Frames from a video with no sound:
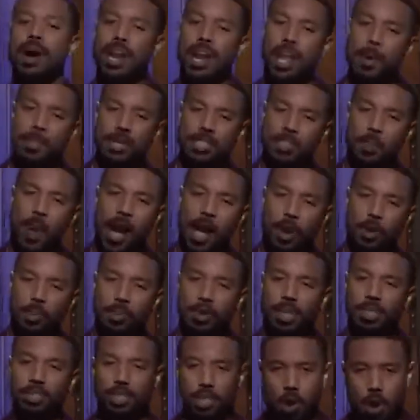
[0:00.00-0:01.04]
My name is
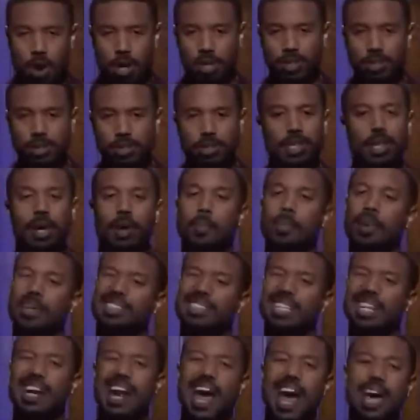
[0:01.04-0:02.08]
Michael B. Jordan,
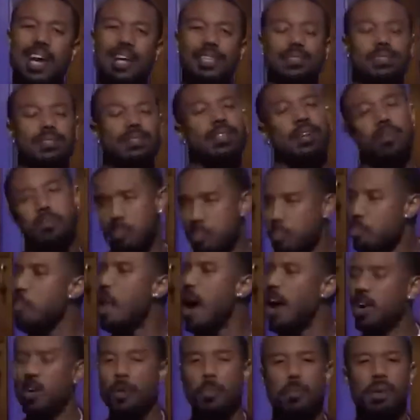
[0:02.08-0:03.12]
but
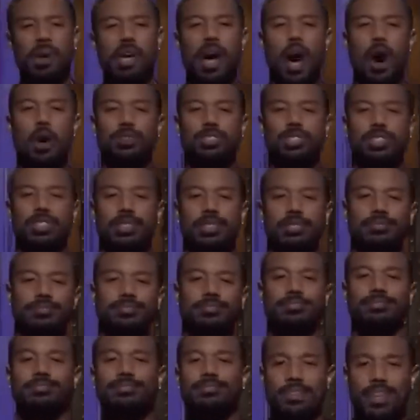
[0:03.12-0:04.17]
tonight, Michael B. hosting.
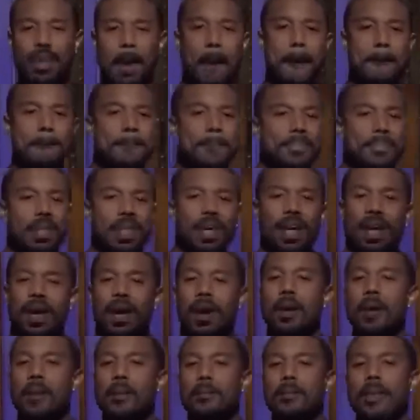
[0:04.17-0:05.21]

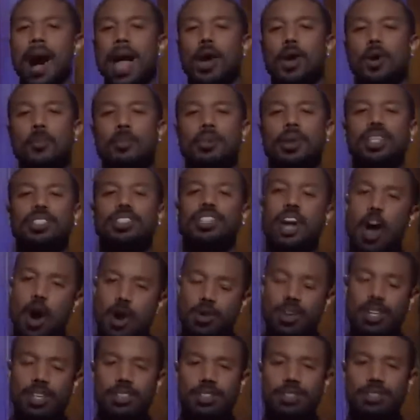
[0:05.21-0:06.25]
Michael be
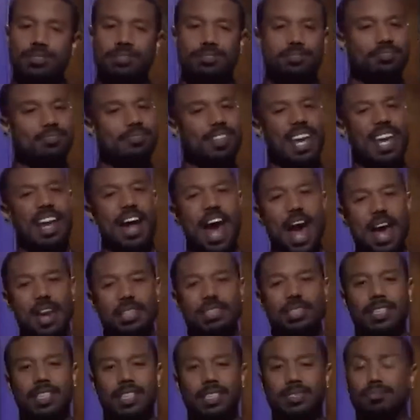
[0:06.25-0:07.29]
joking, and
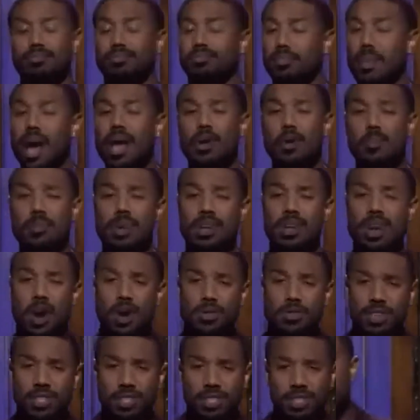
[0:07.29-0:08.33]
honestly, Michael be
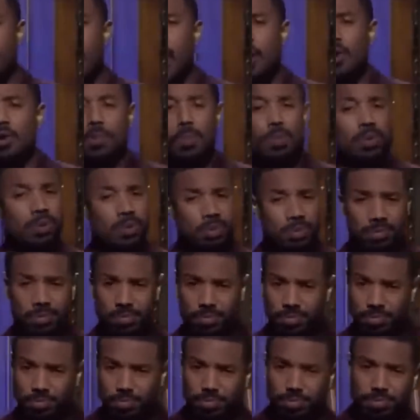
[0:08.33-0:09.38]
nervous, be vulnerable.
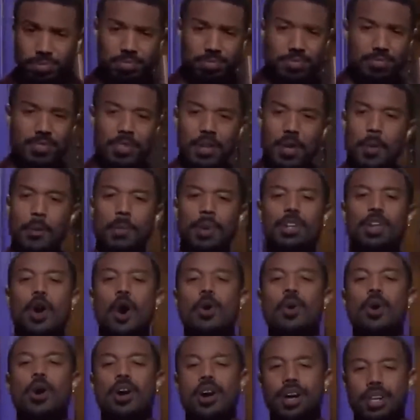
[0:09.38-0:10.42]
But
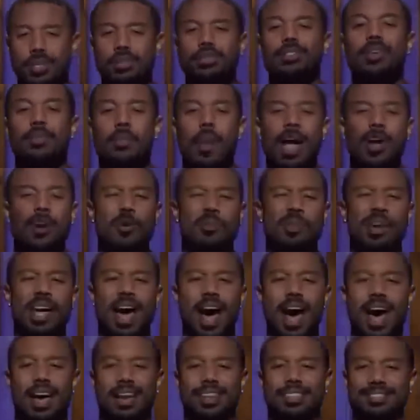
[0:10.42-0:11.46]
don't worry, Michael
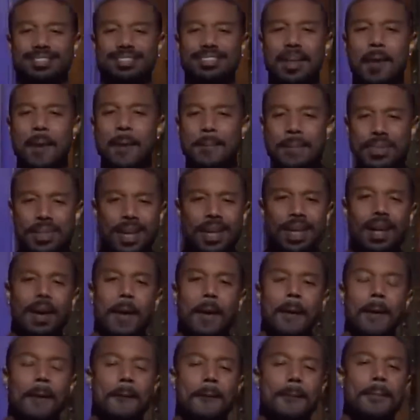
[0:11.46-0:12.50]
be alright.
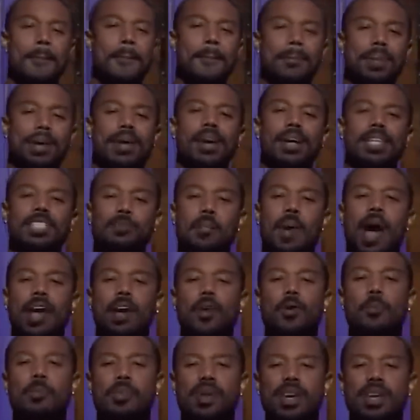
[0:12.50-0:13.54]
Because
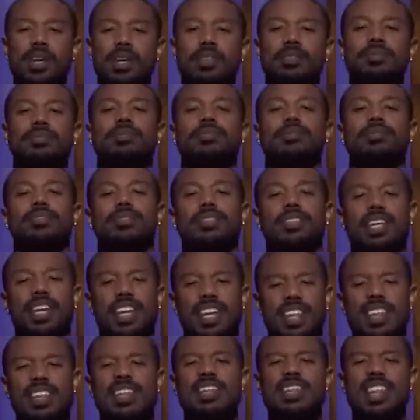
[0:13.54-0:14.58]
Michael B
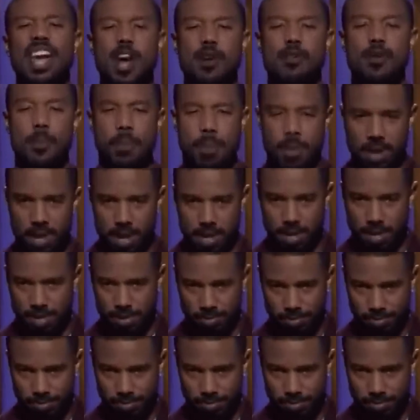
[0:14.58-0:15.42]
in therapy.